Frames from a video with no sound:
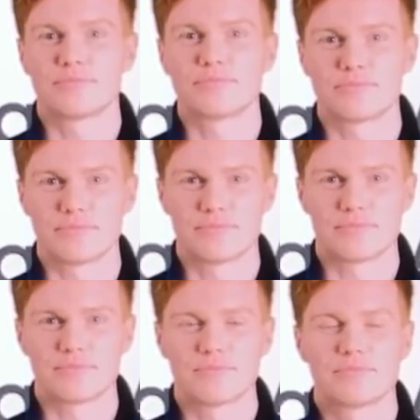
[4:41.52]

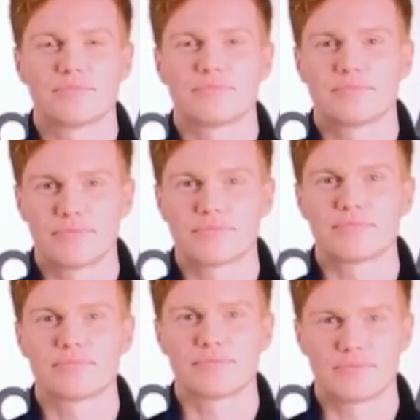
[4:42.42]

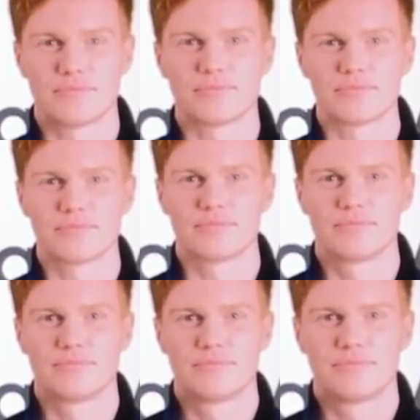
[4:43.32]

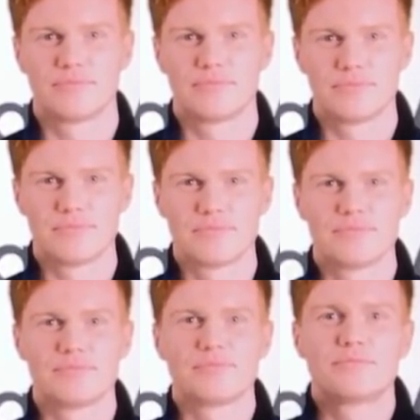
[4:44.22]

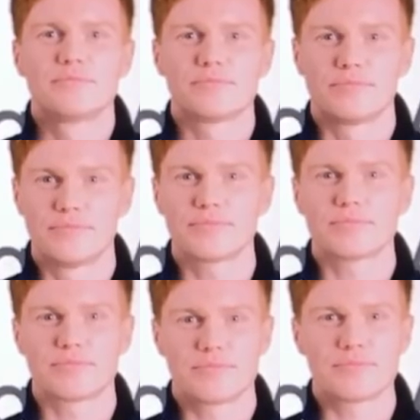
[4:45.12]

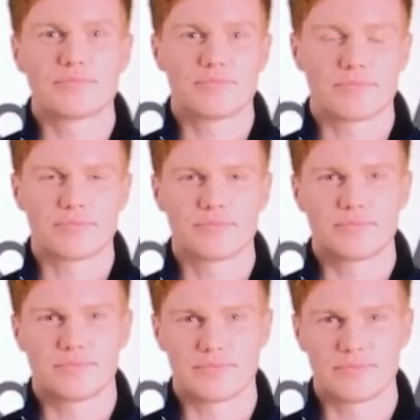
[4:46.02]

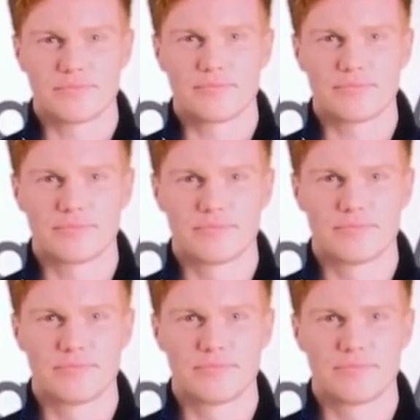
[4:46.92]

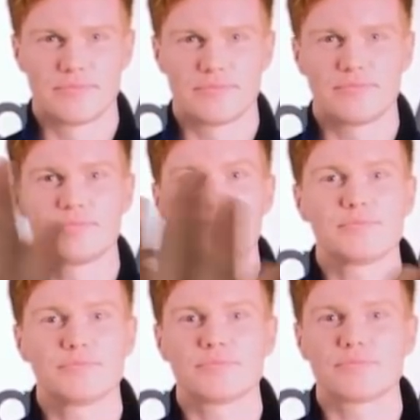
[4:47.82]

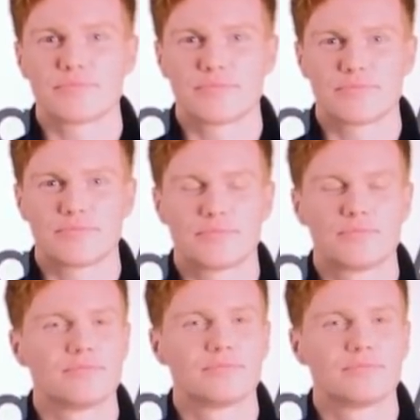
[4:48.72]
No words are spoken by the person on screen.